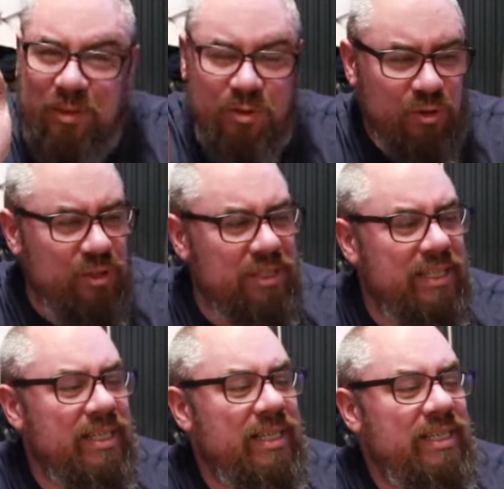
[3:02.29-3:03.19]
and look good.
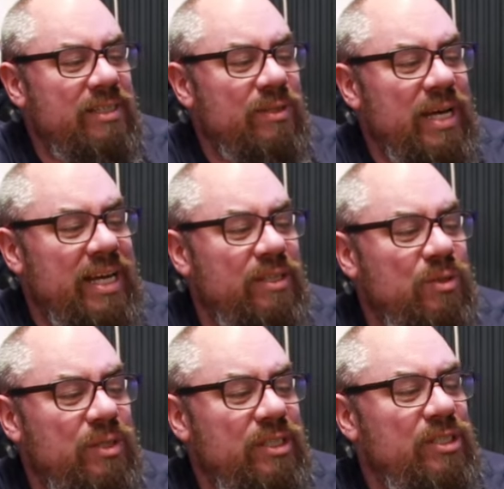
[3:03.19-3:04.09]
So
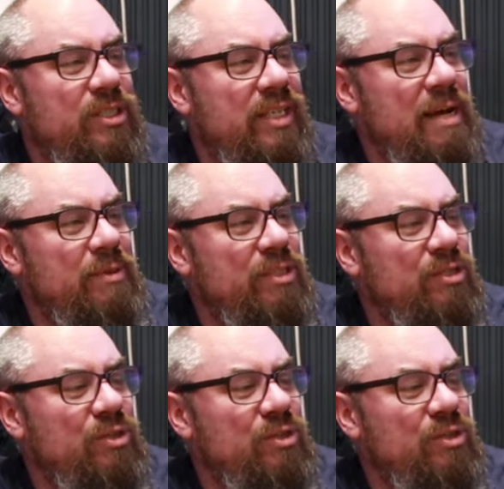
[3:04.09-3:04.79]
Echinodorus, Amazon